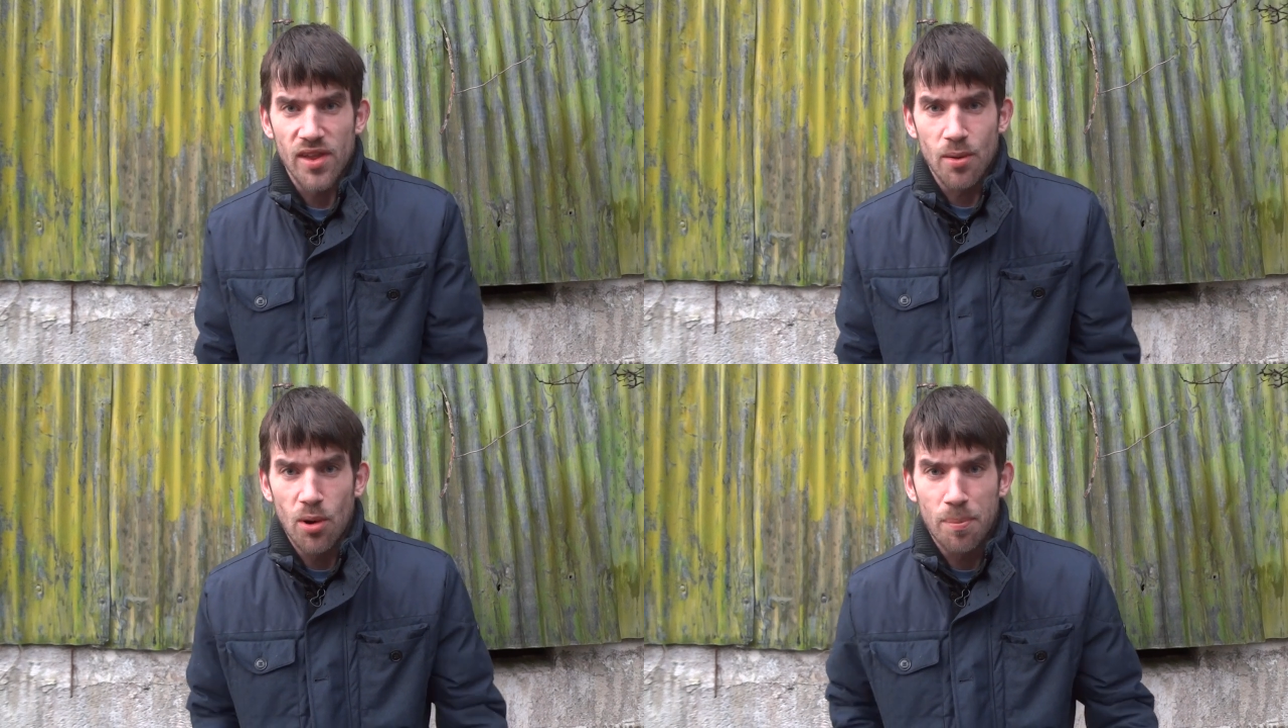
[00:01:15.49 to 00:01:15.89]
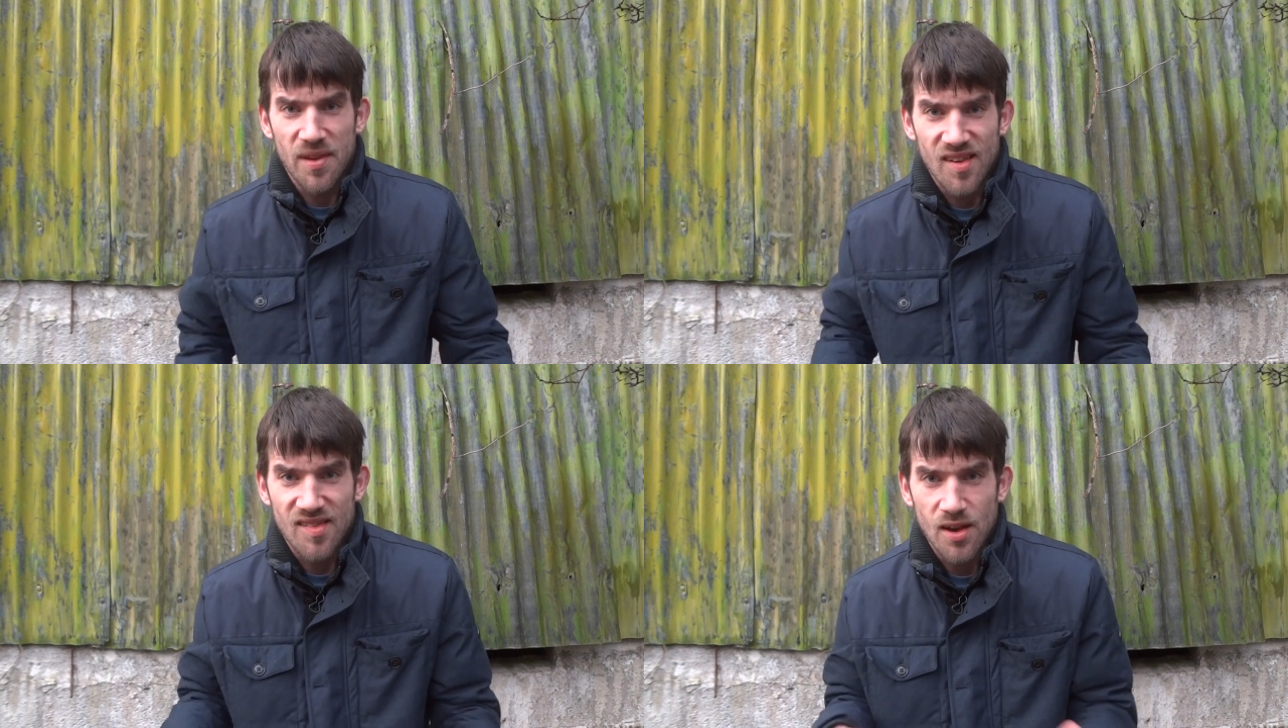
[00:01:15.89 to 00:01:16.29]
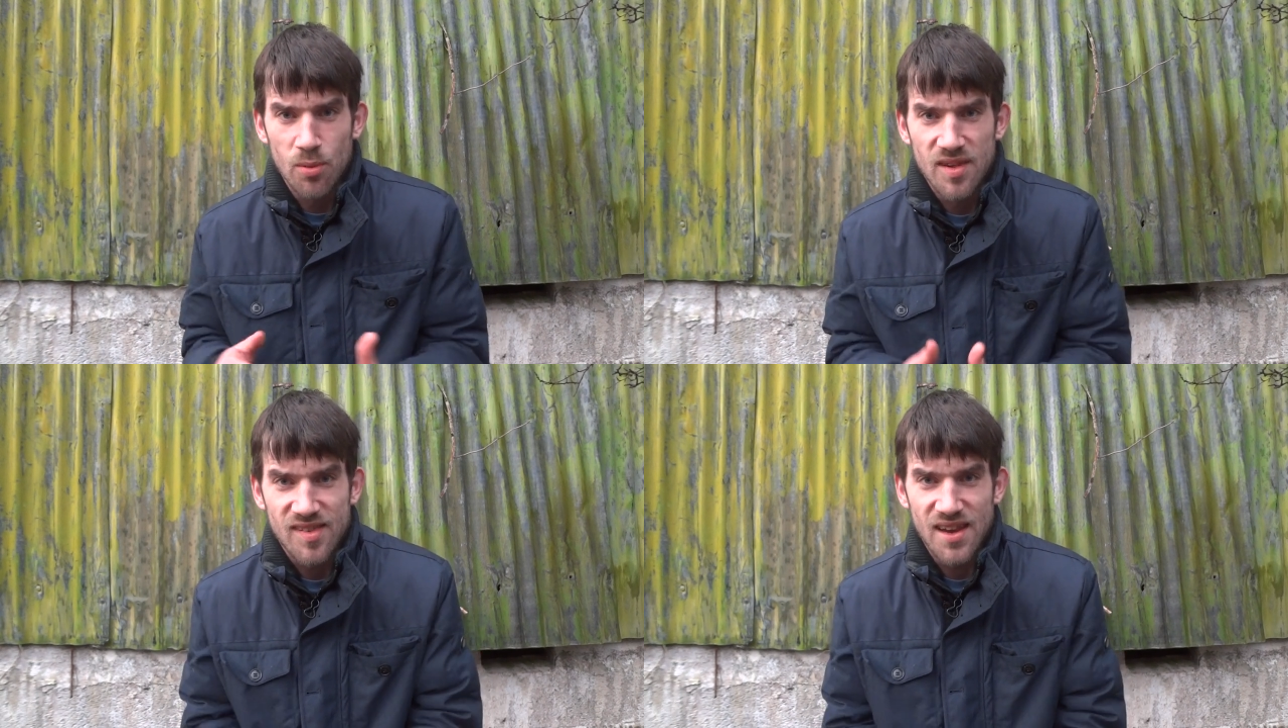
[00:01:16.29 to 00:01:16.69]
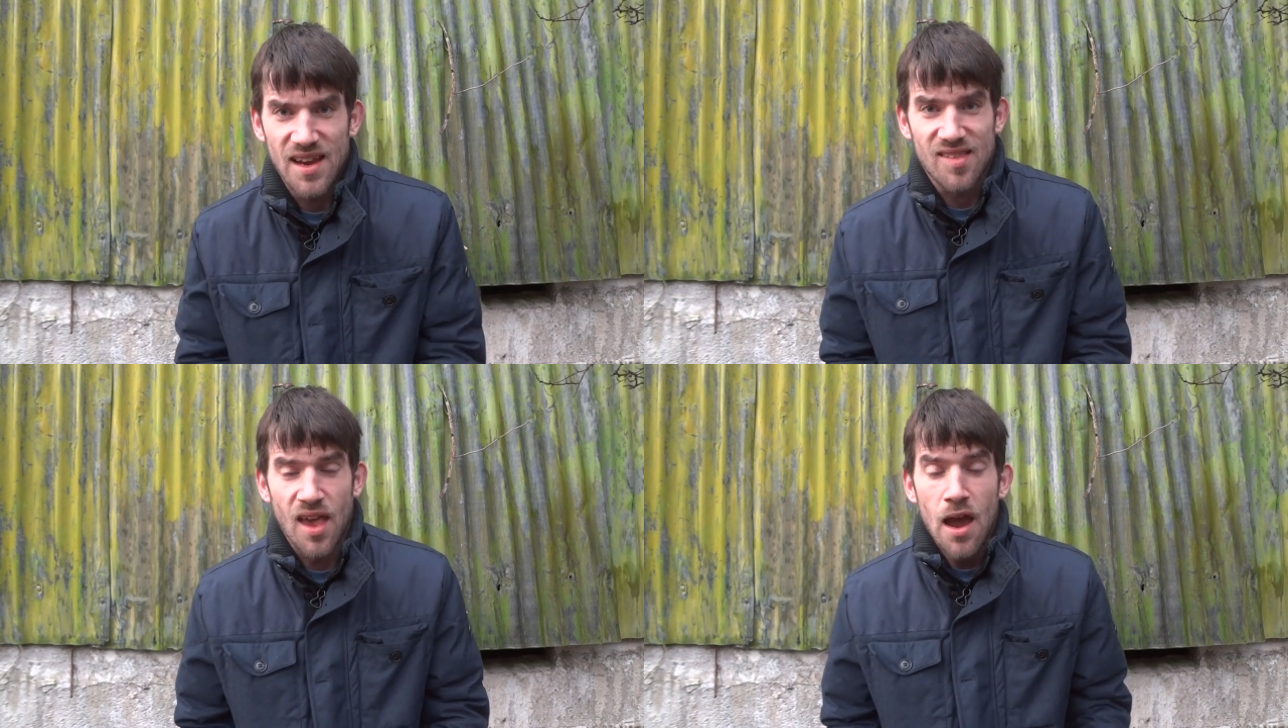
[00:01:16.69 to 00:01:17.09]
they were busy sowing
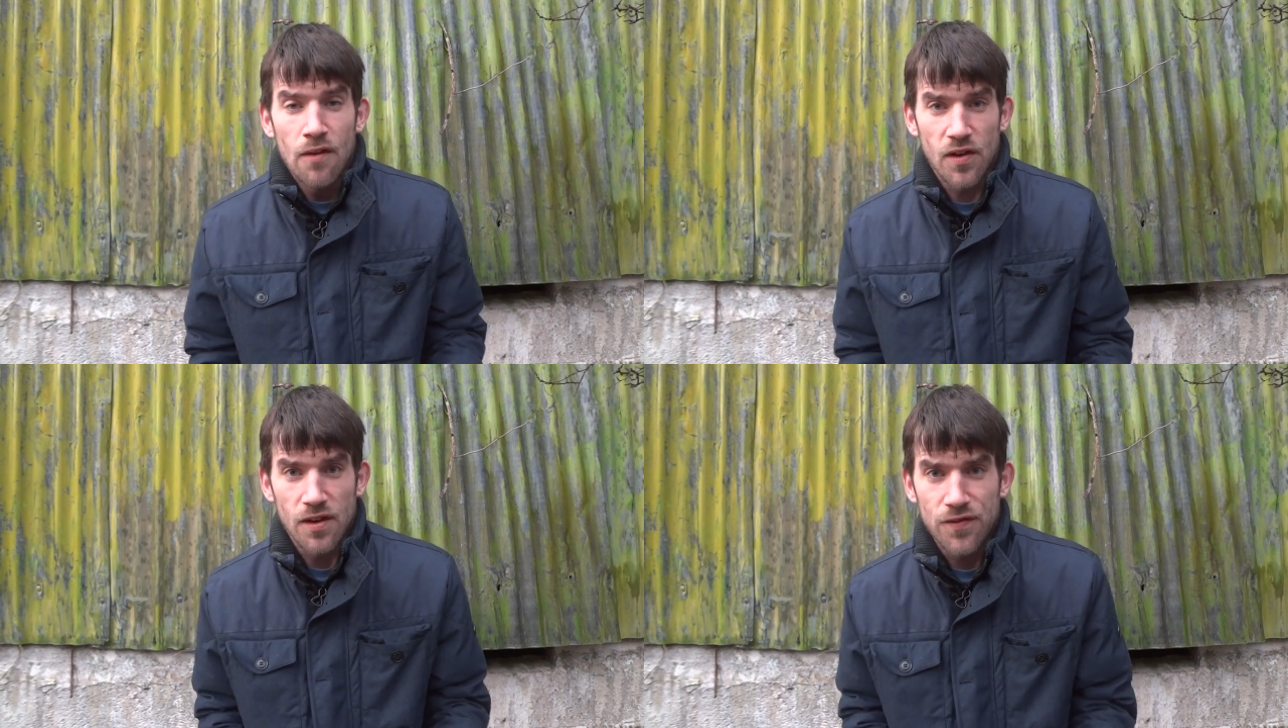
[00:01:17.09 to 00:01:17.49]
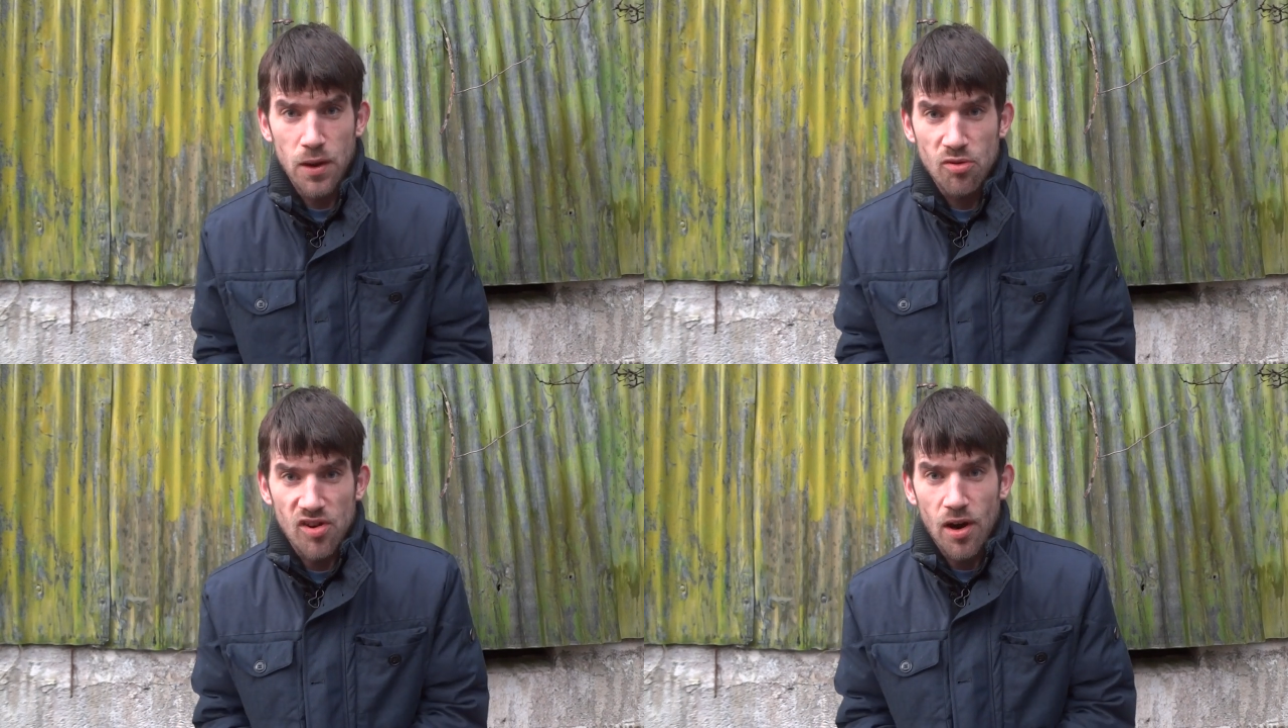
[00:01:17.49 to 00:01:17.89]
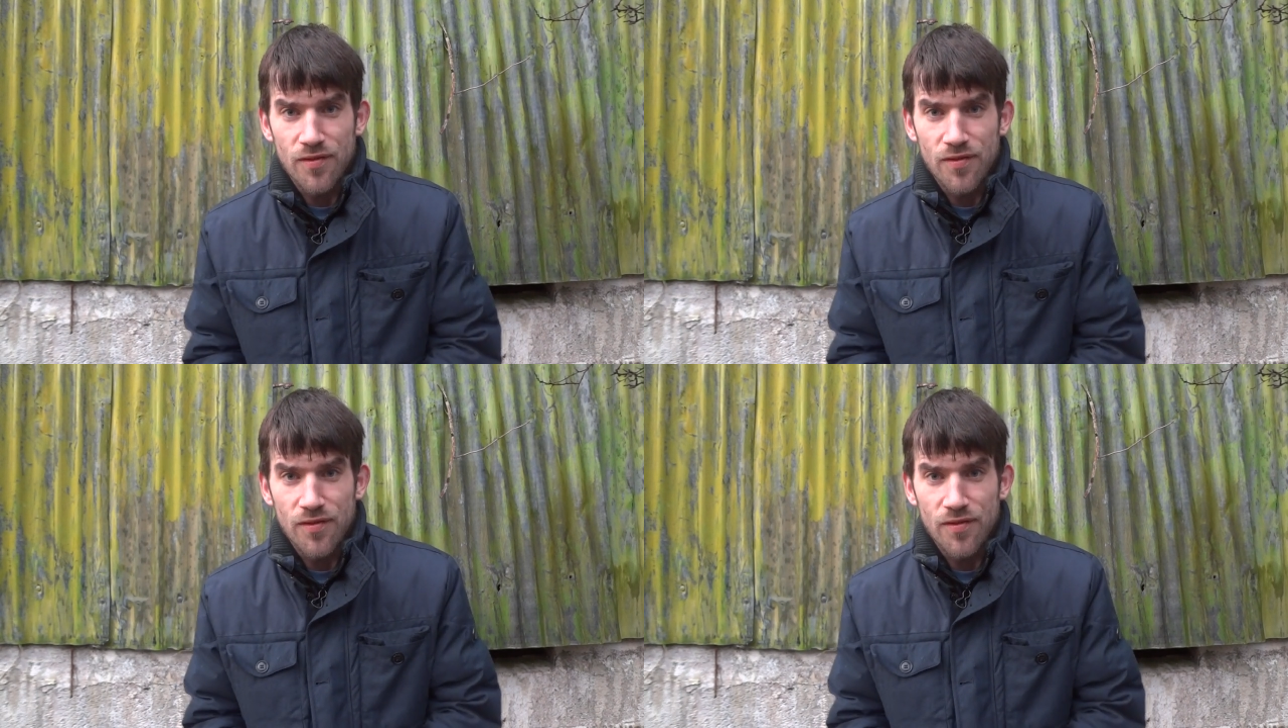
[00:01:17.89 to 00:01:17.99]
seeds for the future